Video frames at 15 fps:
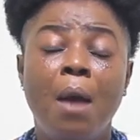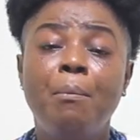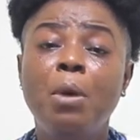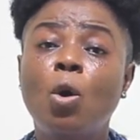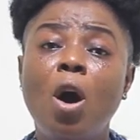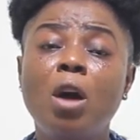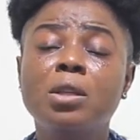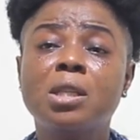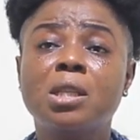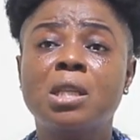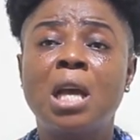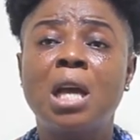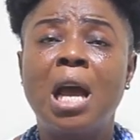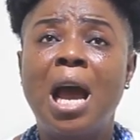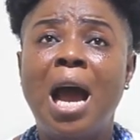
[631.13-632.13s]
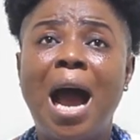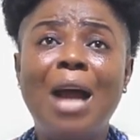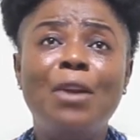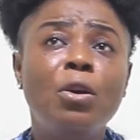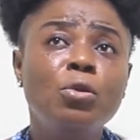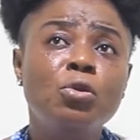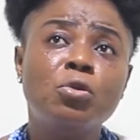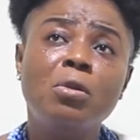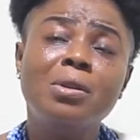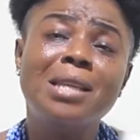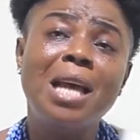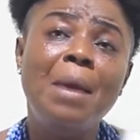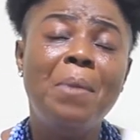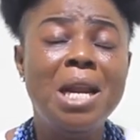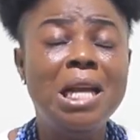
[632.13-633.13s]
because I don't know
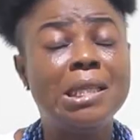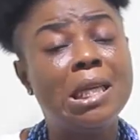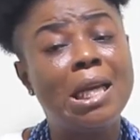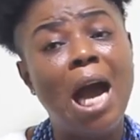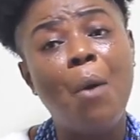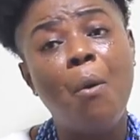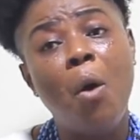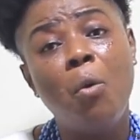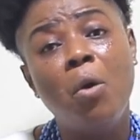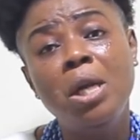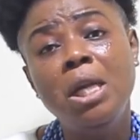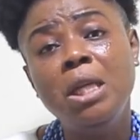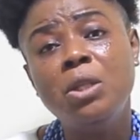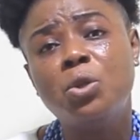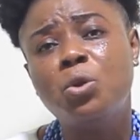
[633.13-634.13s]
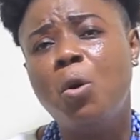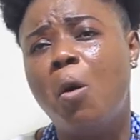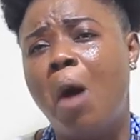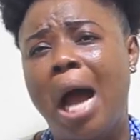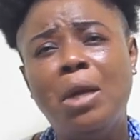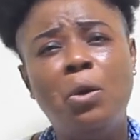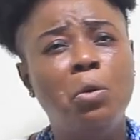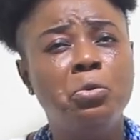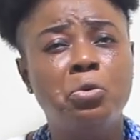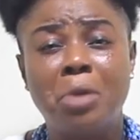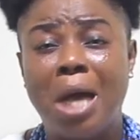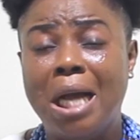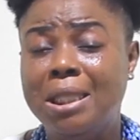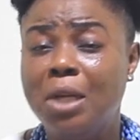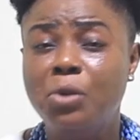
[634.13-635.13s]
say be na sika wo ho nti o
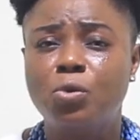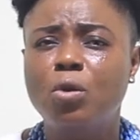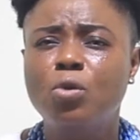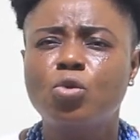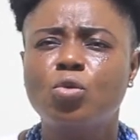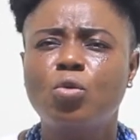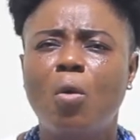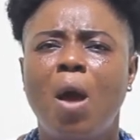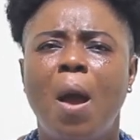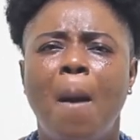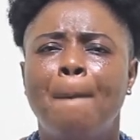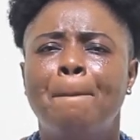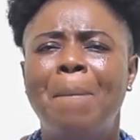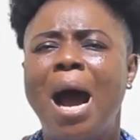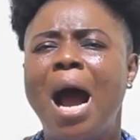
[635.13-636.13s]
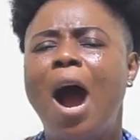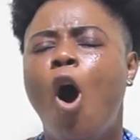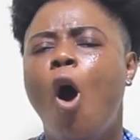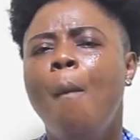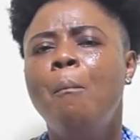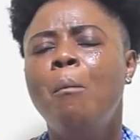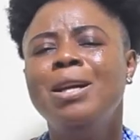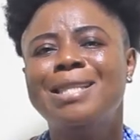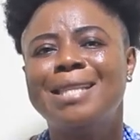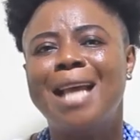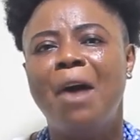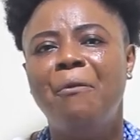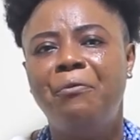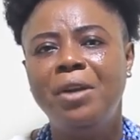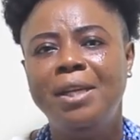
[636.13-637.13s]
I just don't know but almost
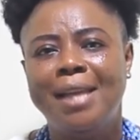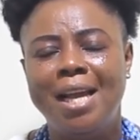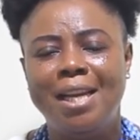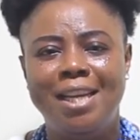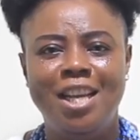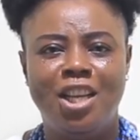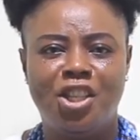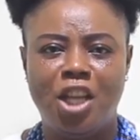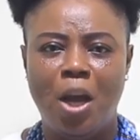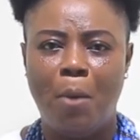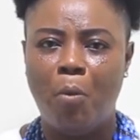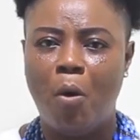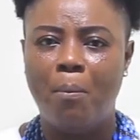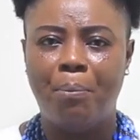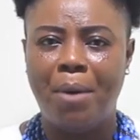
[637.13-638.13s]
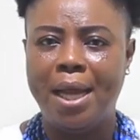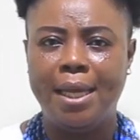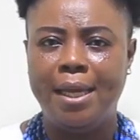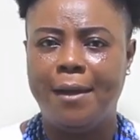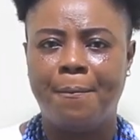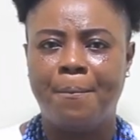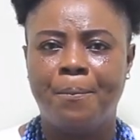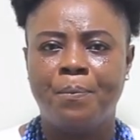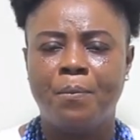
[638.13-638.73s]
every day ye share bompa ye